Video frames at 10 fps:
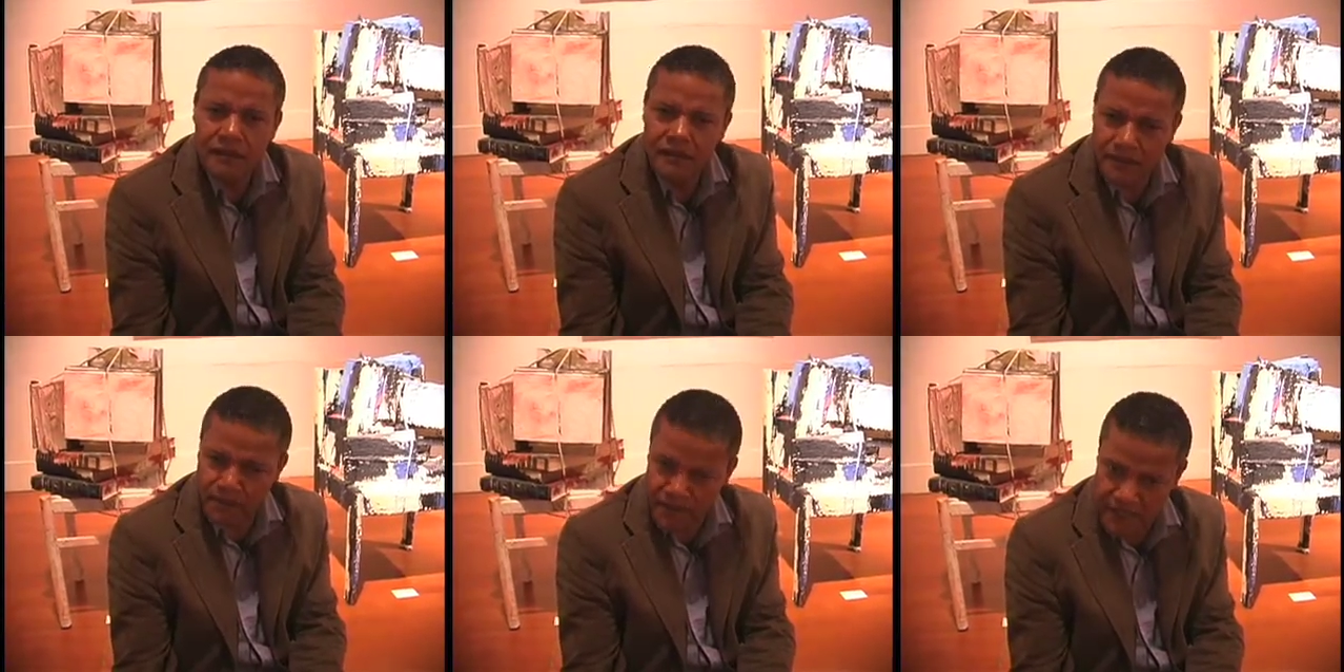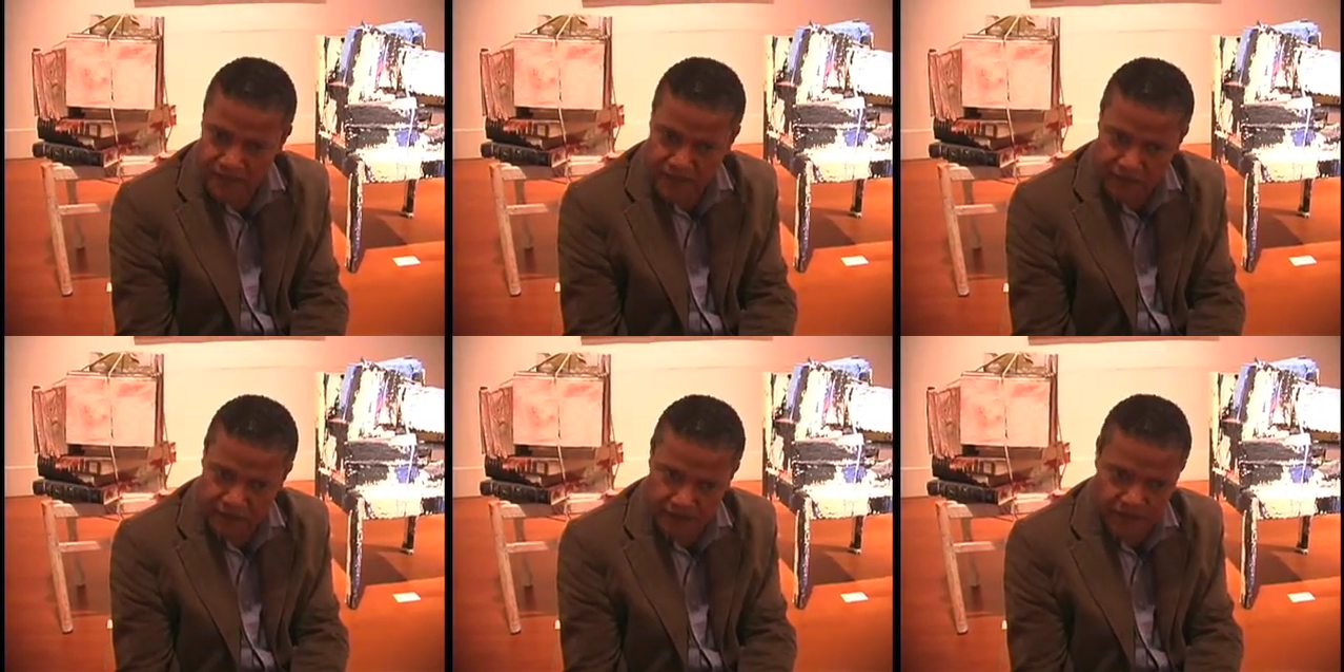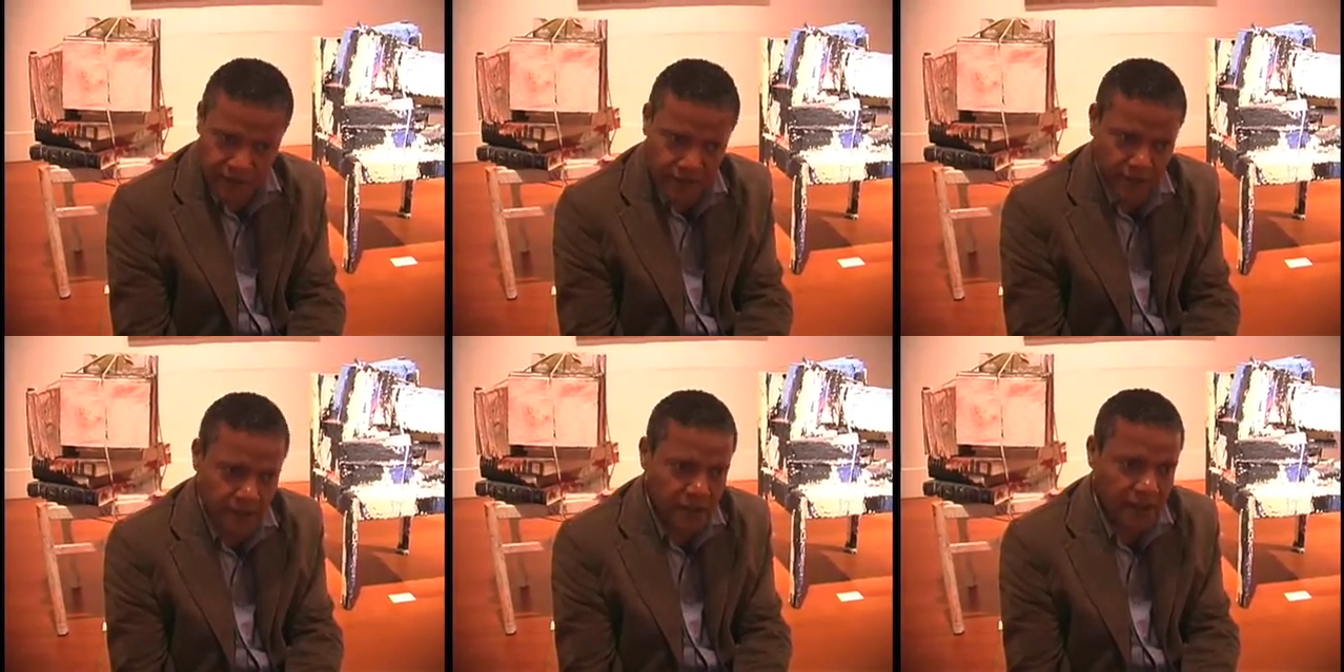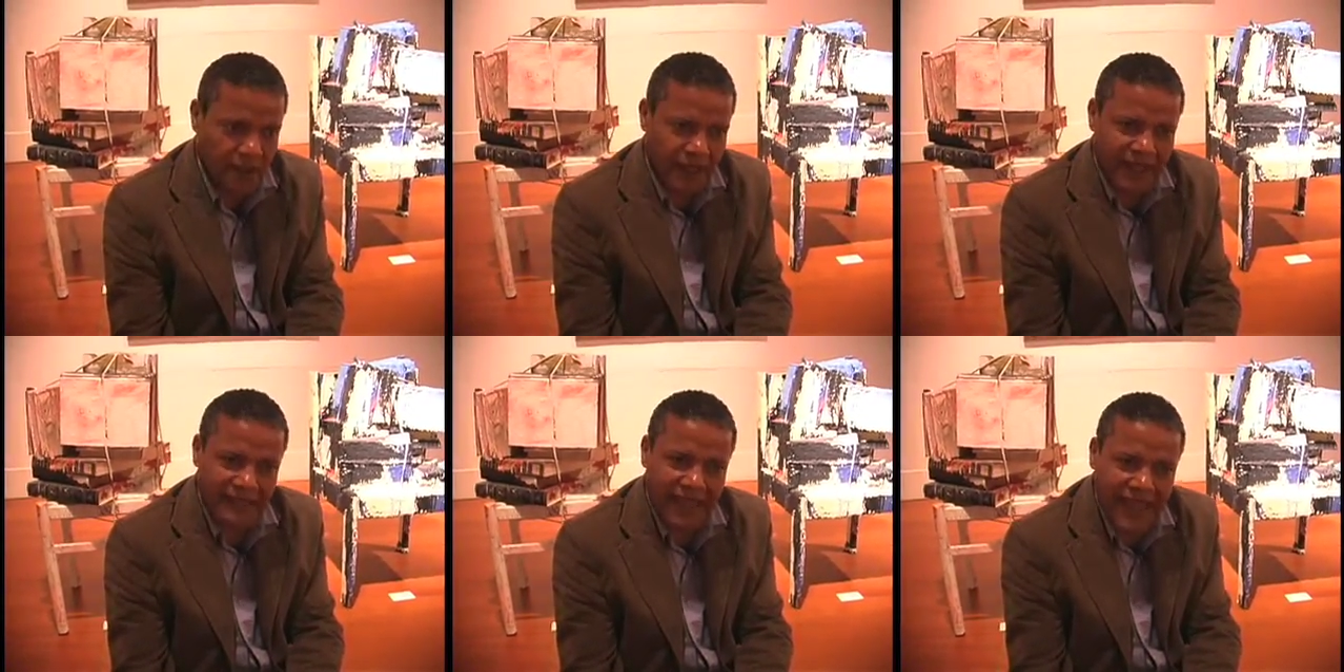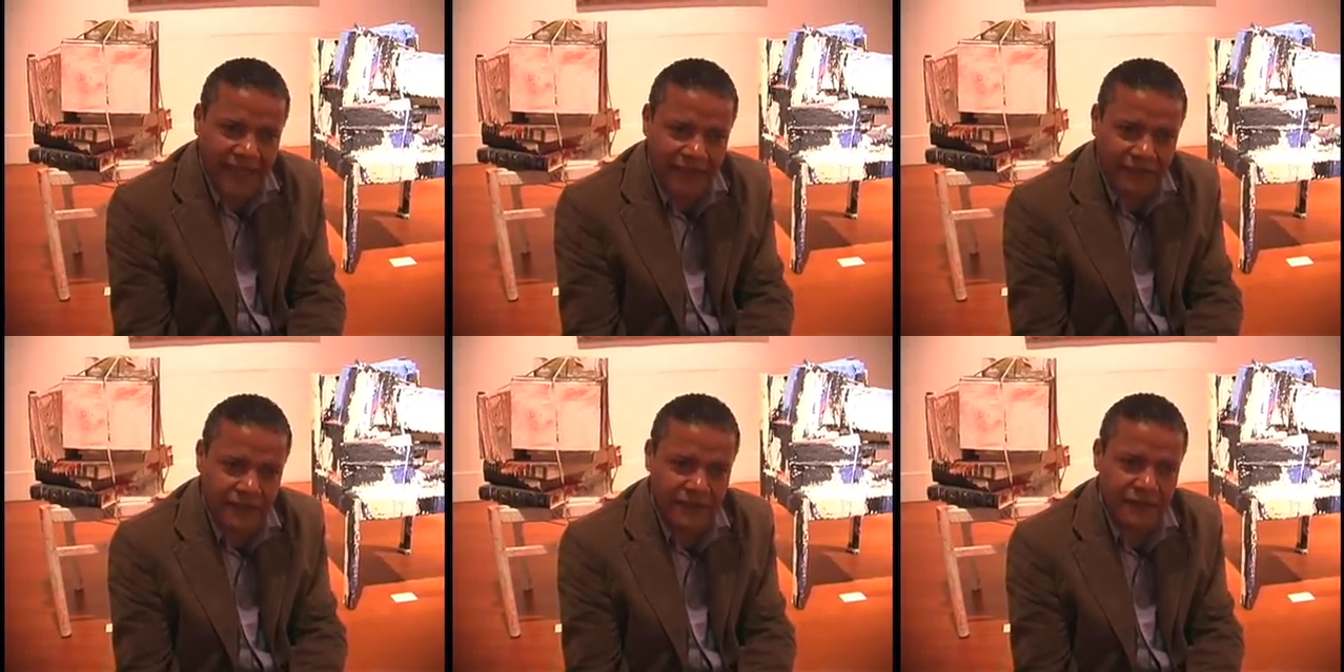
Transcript: express themselves, cannot have